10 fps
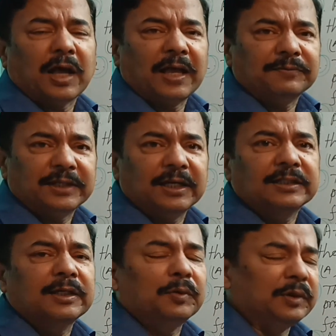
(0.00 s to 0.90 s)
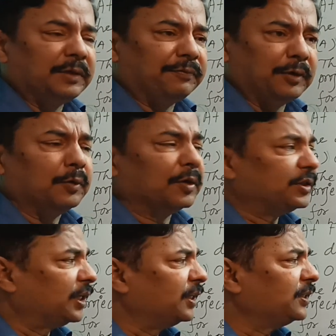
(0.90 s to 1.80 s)
I have selected only few
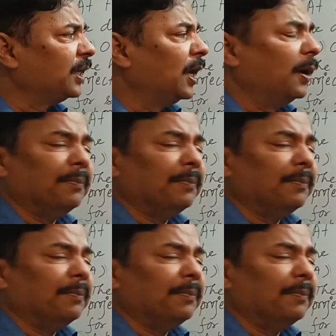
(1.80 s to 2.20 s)
questions,